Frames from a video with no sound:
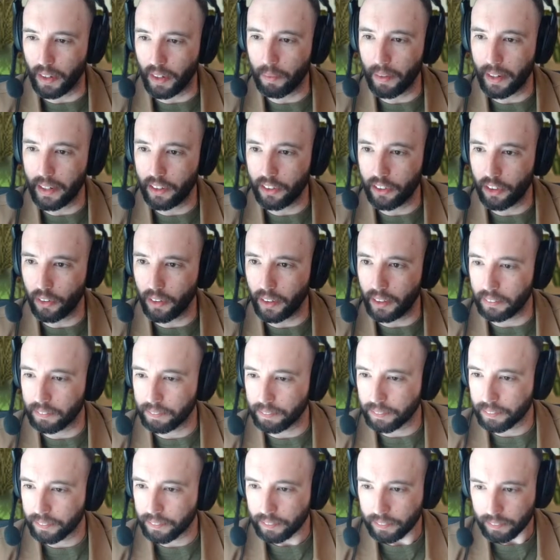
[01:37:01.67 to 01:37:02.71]
way to do it.
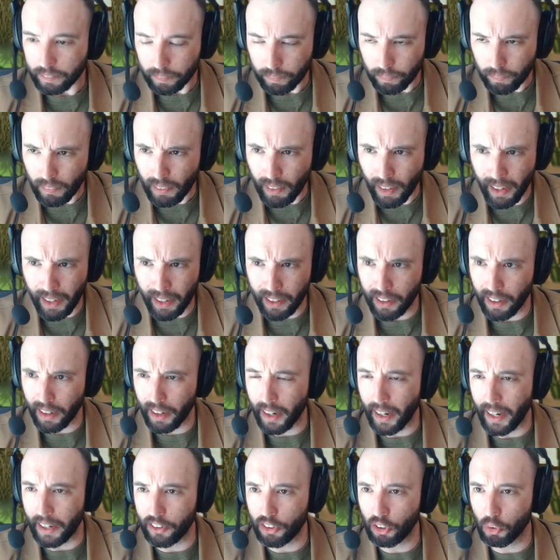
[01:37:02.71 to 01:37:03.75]
And
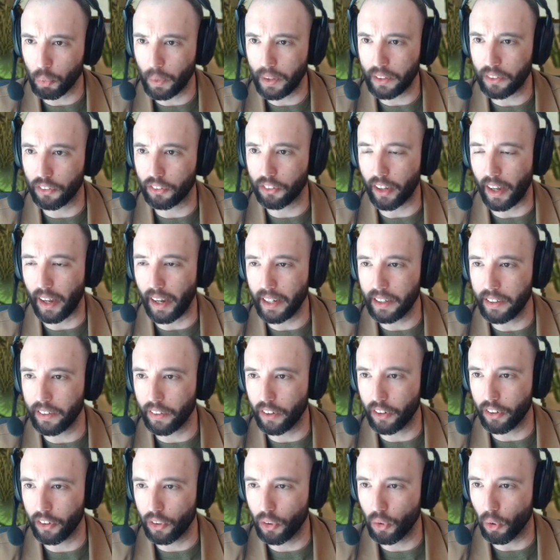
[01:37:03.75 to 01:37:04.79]
I just went and signed
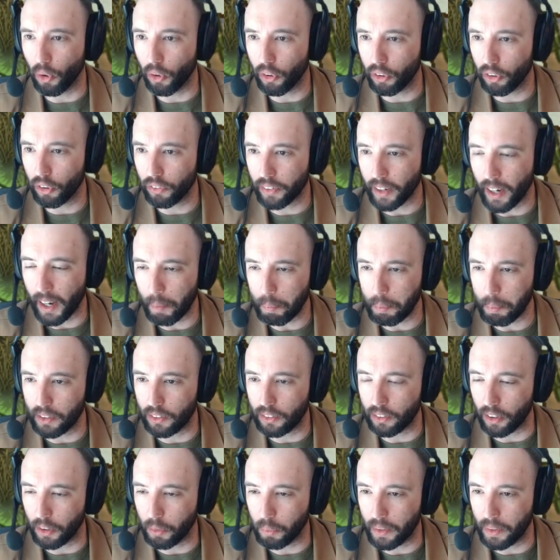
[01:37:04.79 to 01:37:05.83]
their new order of
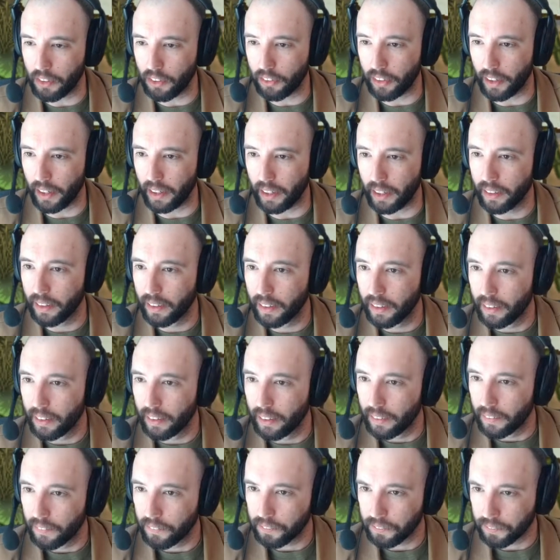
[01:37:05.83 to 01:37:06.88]
copies on Wednesday.
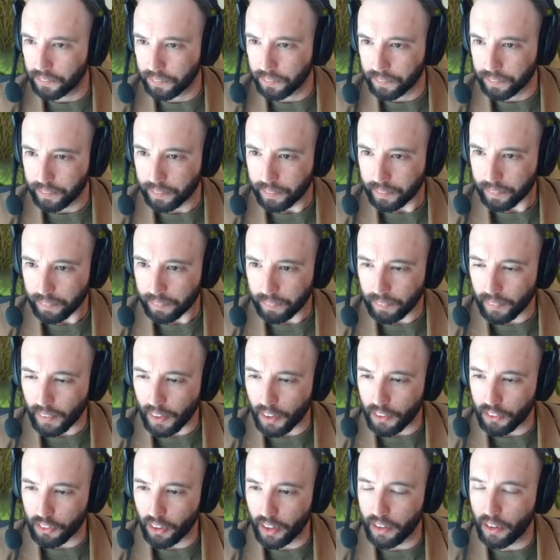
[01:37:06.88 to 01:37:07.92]

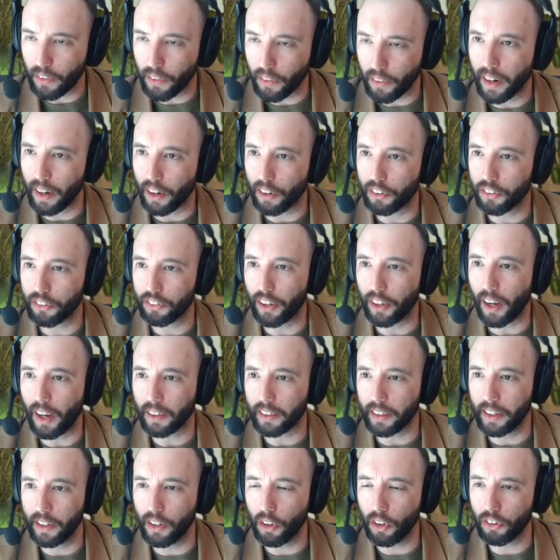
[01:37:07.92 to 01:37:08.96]
So I know they are
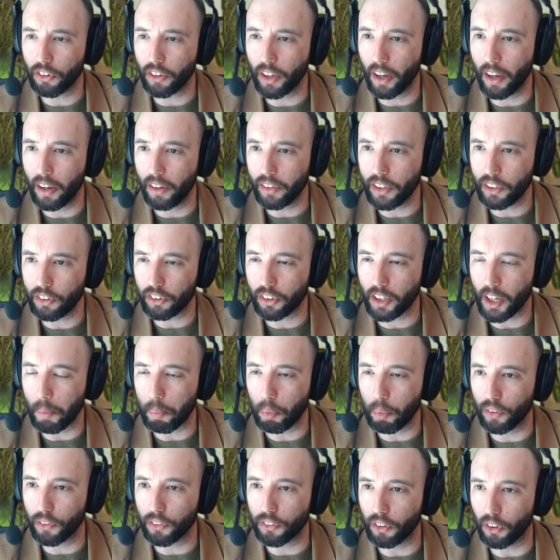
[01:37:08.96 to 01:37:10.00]
stocked. I know there's at least a
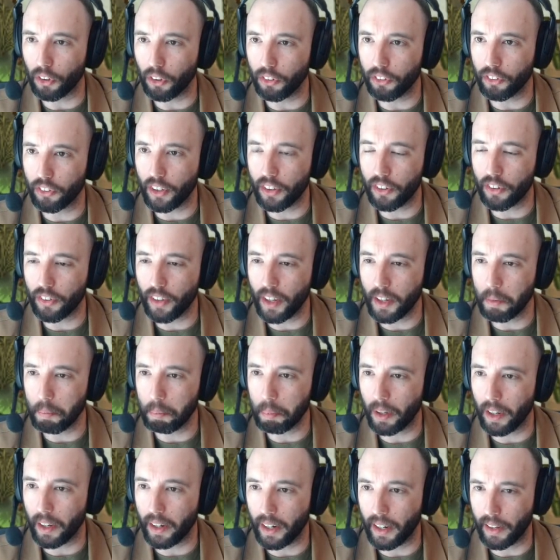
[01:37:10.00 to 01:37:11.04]
couple have sold since then,
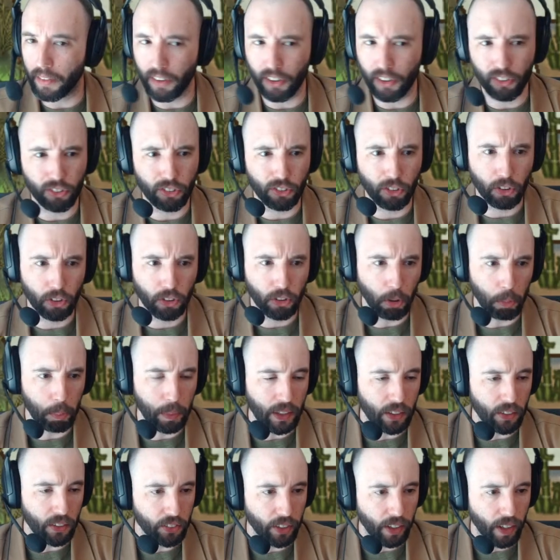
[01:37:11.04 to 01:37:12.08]
but they should still
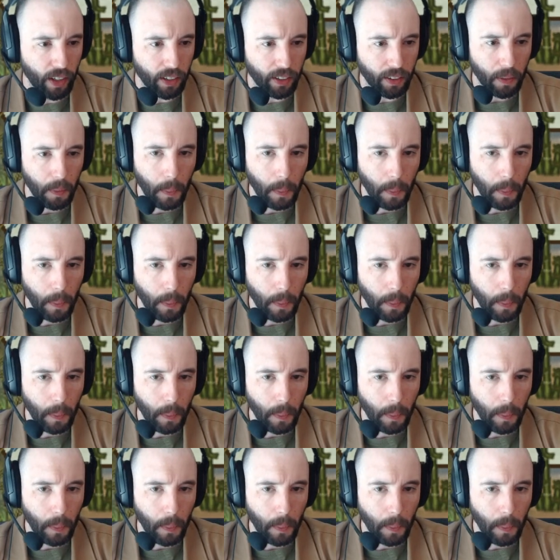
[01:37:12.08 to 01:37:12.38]
be in stock.